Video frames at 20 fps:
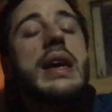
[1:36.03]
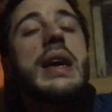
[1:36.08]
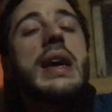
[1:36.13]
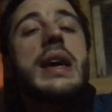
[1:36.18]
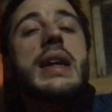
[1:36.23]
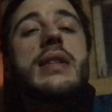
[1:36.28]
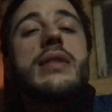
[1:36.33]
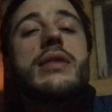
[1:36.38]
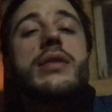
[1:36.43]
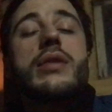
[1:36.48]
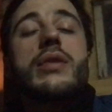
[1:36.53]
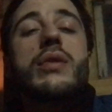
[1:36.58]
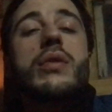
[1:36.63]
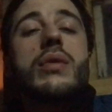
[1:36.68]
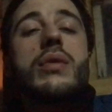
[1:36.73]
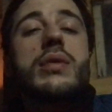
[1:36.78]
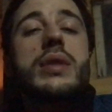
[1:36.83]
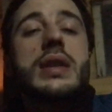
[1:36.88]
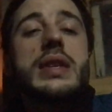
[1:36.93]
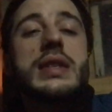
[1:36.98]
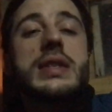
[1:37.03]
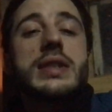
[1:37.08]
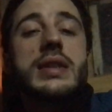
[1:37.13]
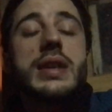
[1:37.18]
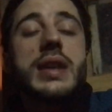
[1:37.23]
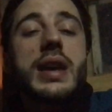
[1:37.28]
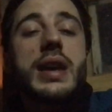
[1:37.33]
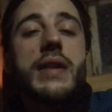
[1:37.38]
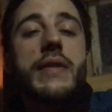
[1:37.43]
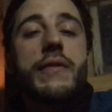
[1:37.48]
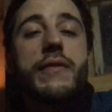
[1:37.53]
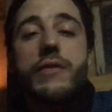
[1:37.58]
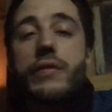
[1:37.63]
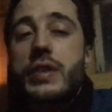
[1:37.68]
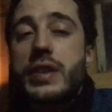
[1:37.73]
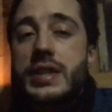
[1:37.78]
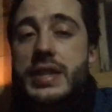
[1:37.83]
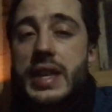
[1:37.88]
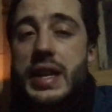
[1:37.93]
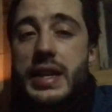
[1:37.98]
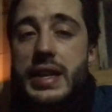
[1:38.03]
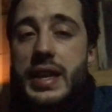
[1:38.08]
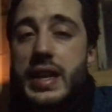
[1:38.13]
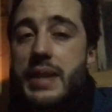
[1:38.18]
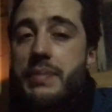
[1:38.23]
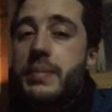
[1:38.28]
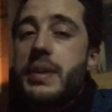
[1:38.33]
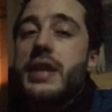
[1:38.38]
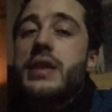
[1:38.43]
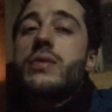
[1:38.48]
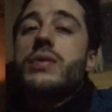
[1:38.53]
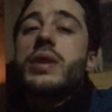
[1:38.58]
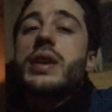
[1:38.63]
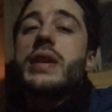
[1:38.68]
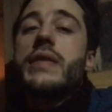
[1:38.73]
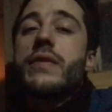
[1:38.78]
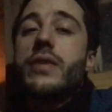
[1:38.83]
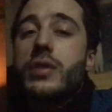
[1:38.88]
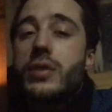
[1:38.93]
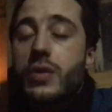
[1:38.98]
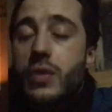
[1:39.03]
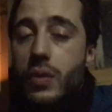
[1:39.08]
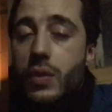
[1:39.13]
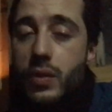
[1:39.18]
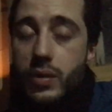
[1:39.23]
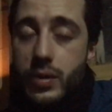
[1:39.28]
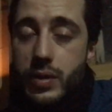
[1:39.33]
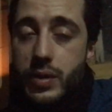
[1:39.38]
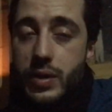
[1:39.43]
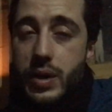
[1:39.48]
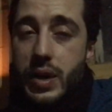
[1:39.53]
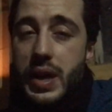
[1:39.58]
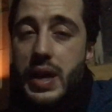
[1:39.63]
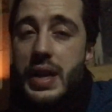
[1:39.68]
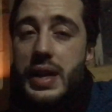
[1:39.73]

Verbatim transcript: and the cold is gonna freeze that and make you even colder.